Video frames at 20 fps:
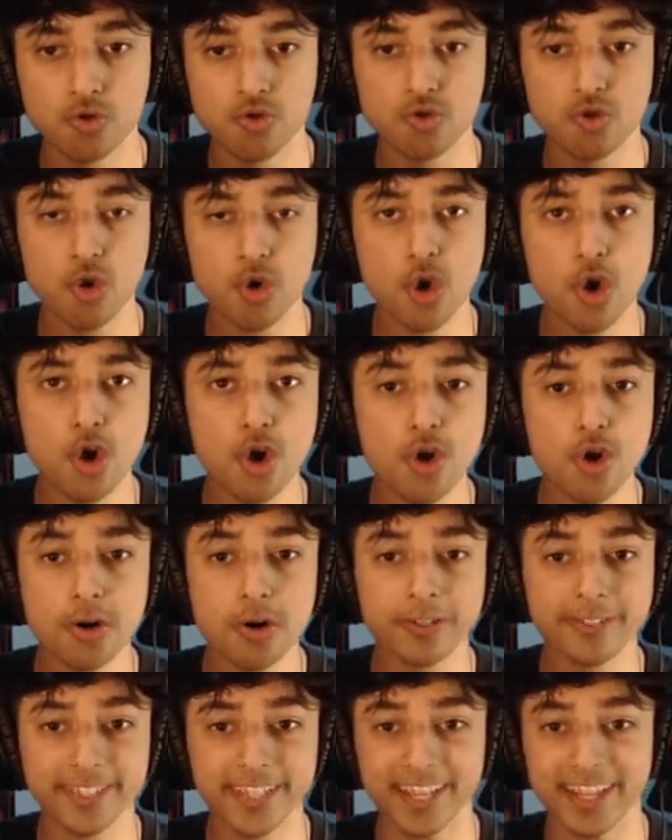Woo.
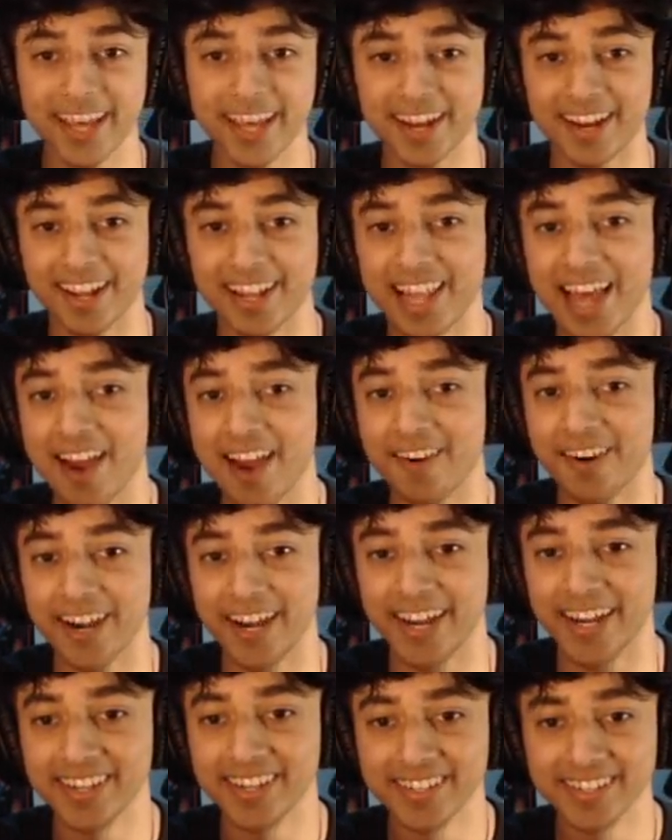See you later,
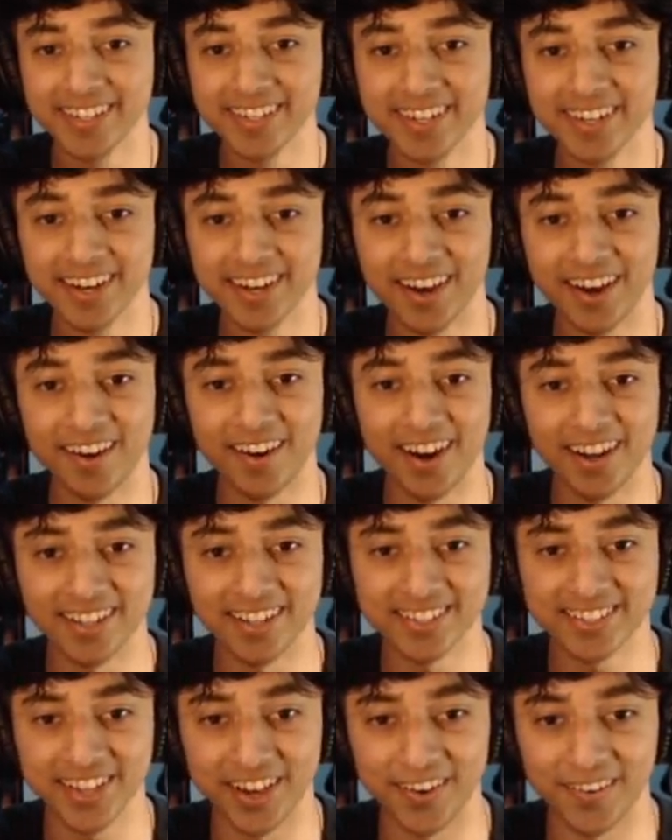Larry. All right,
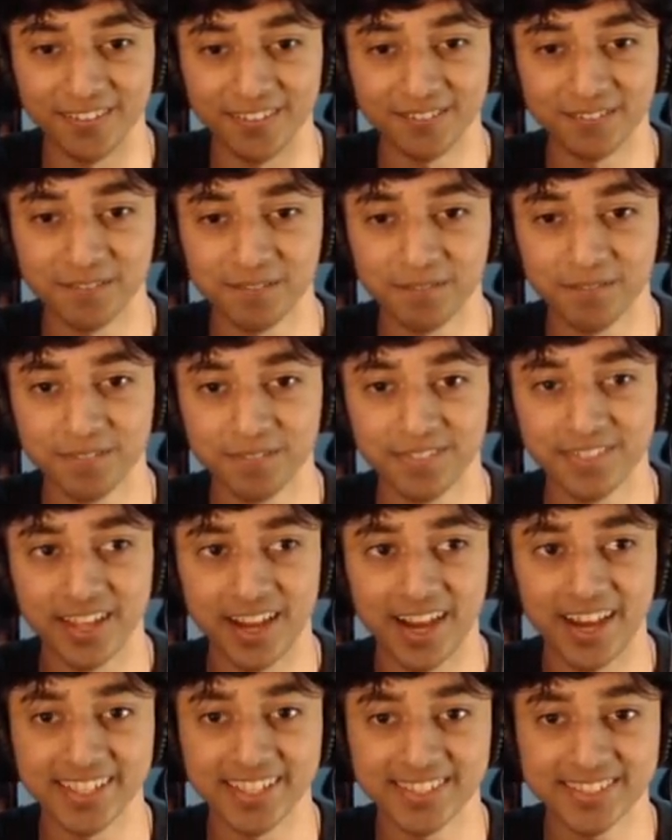let's go.
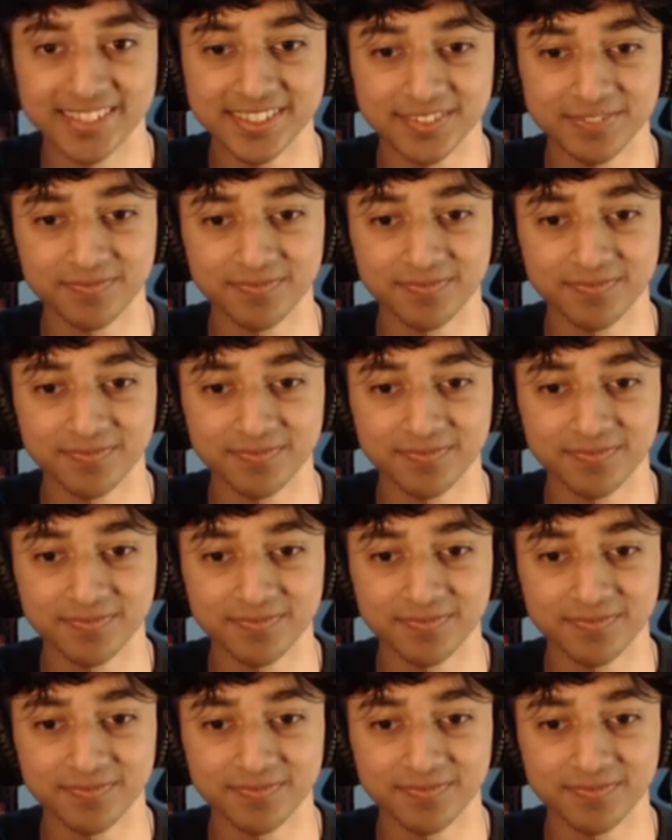Nice.